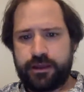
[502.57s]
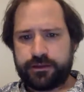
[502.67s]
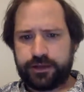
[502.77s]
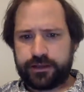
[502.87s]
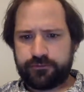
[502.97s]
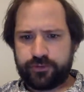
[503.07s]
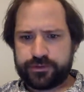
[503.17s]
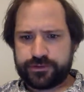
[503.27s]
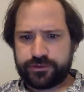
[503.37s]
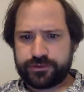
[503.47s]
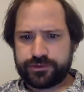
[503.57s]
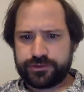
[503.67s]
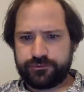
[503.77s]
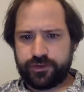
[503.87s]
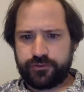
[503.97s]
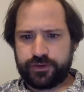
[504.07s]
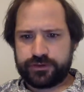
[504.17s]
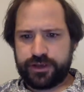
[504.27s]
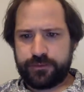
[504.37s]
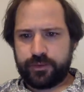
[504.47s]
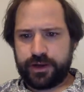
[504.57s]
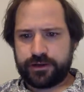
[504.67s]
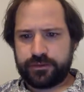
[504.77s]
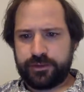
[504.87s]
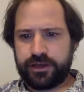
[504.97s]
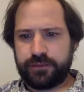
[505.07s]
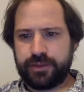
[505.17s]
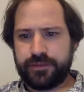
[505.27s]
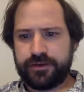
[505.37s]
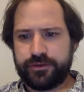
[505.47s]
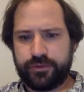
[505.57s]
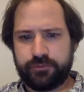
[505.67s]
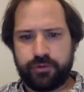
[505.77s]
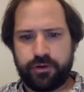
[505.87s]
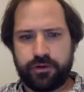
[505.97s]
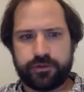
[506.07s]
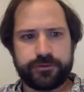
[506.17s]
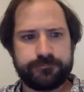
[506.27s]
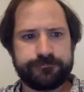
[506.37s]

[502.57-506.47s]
The lack of research involving damp granular media may be due in part